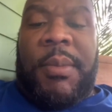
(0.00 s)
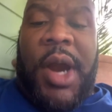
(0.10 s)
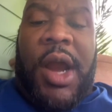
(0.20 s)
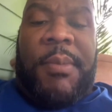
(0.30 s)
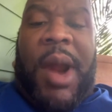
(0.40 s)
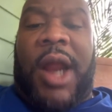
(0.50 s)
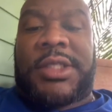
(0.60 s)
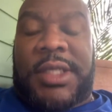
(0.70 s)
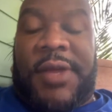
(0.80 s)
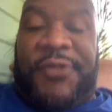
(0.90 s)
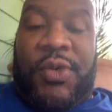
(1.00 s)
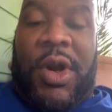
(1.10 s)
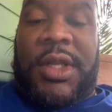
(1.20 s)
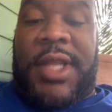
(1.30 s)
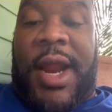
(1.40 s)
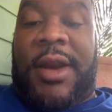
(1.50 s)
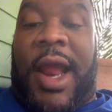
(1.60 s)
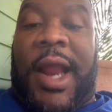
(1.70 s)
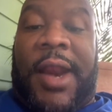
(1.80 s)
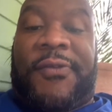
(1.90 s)
Bud Margin, if you want to learn,
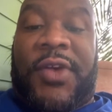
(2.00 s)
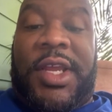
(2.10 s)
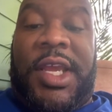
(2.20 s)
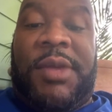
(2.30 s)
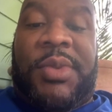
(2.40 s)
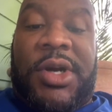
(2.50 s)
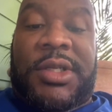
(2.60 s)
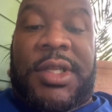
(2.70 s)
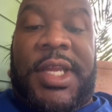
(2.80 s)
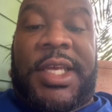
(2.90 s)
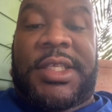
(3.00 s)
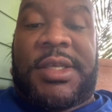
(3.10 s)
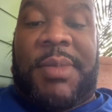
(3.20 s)
I got a free ebook. The link is